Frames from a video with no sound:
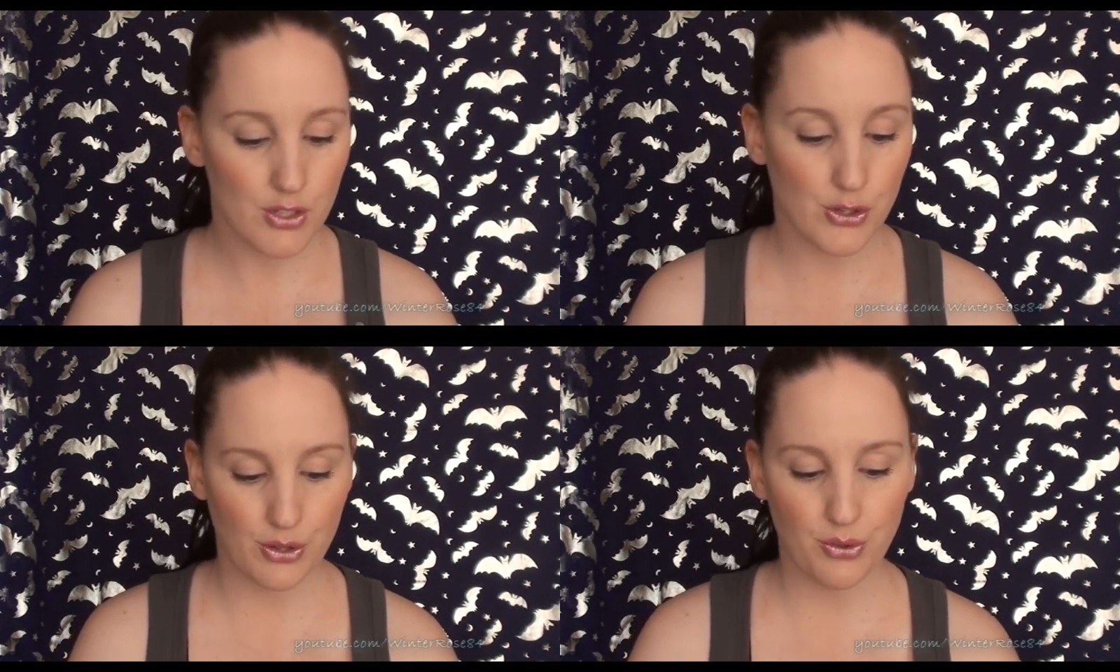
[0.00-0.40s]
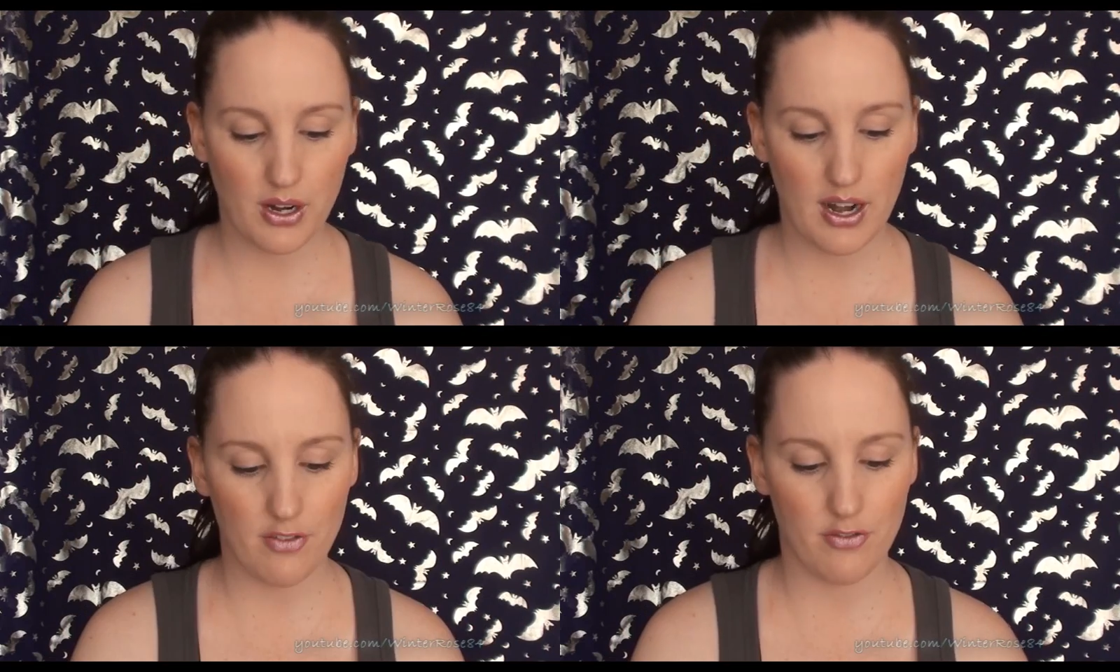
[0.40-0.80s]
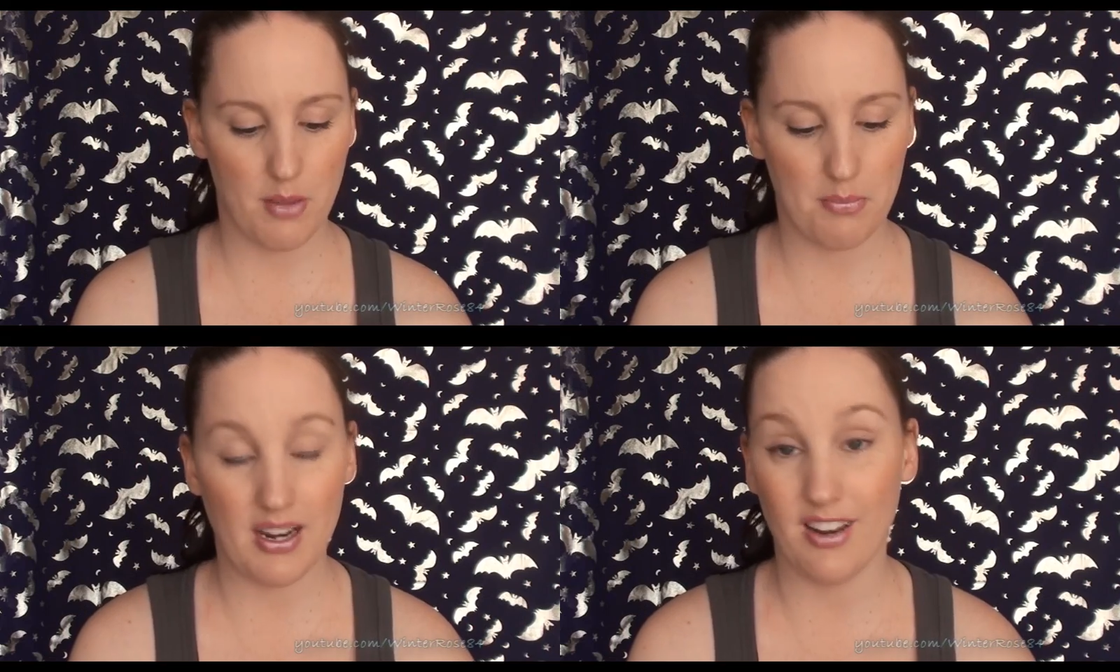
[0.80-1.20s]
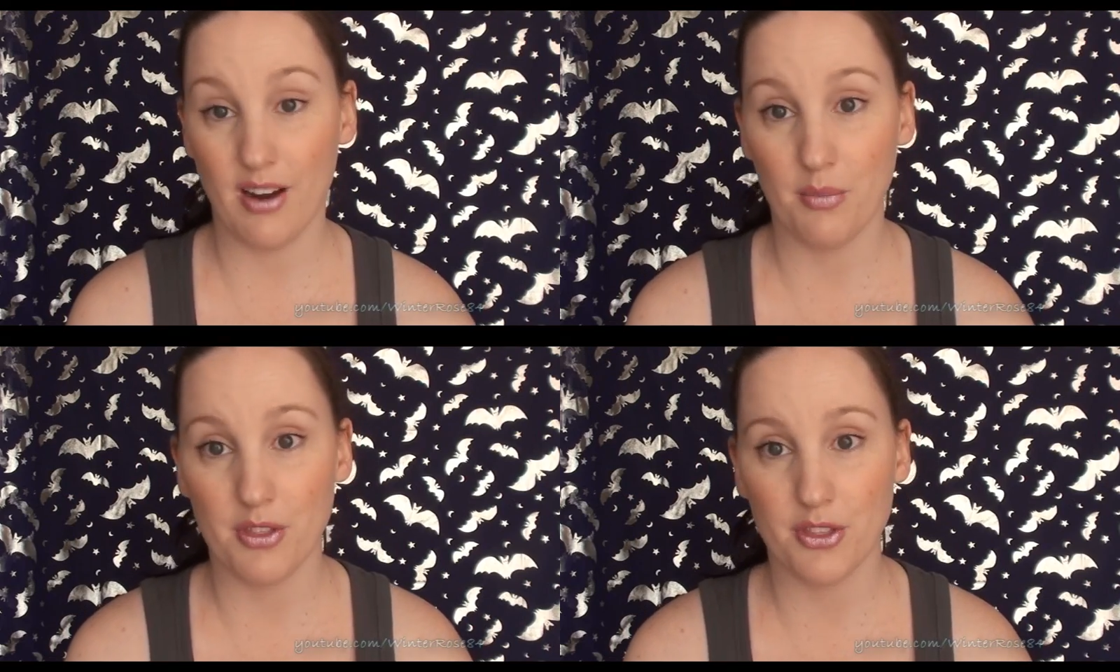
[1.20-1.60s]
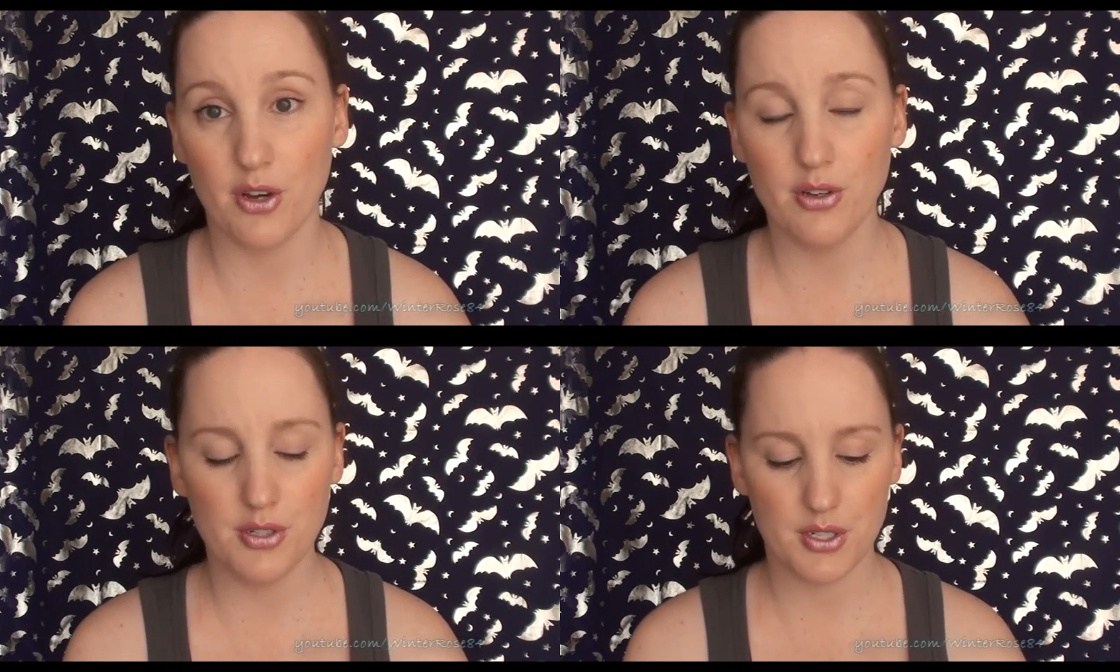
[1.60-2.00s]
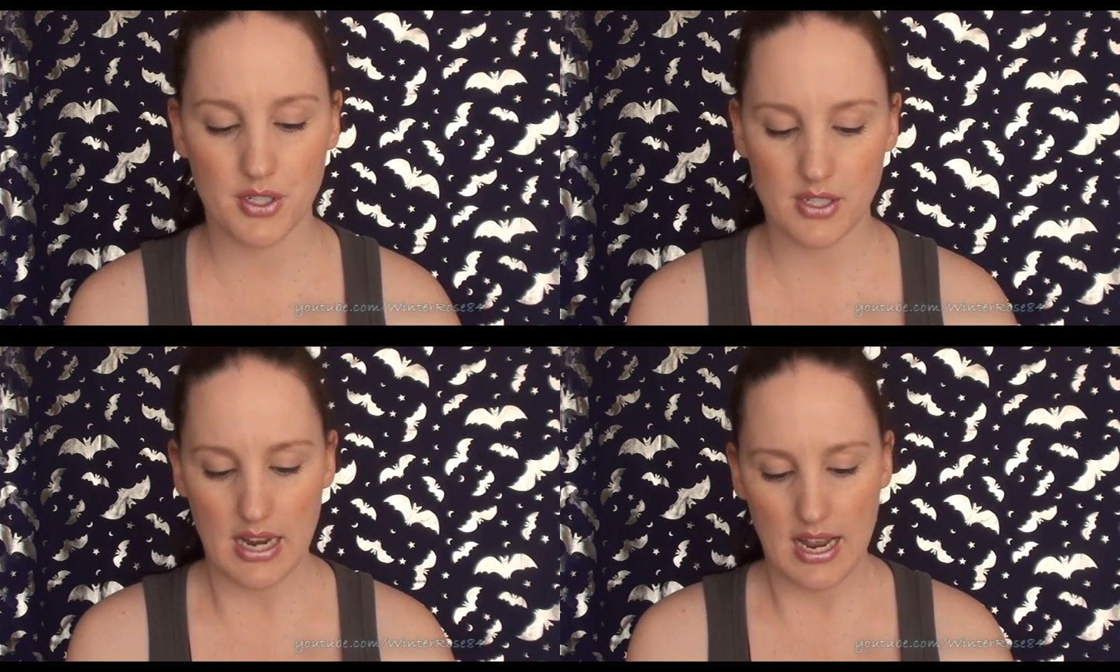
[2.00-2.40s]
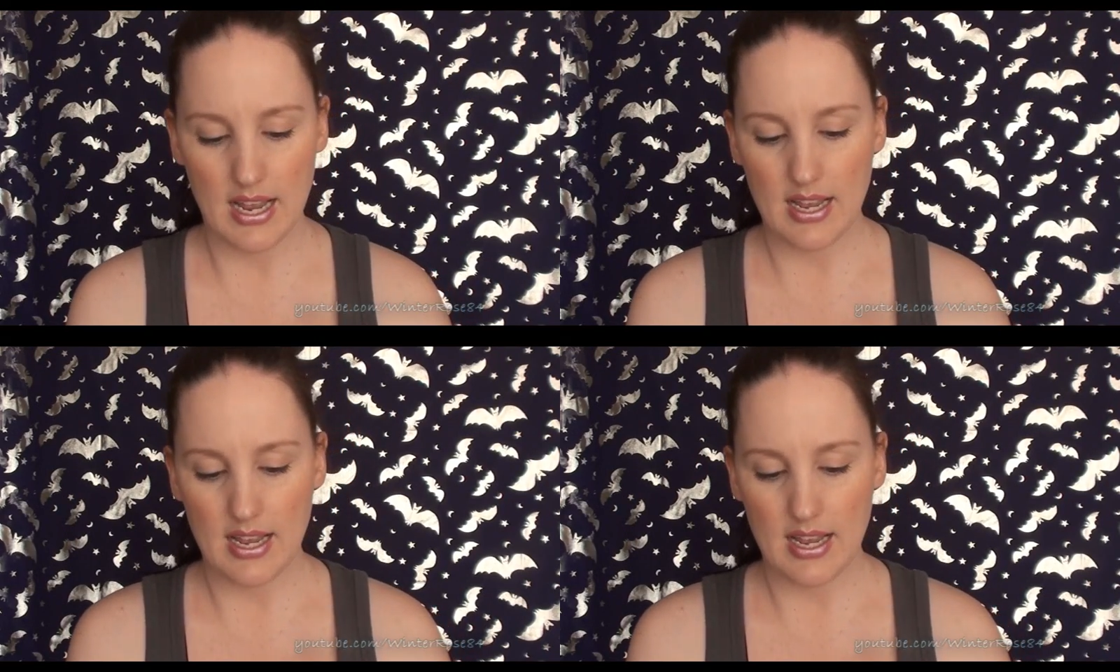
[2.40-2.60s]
So I thought I'd have a play around with those.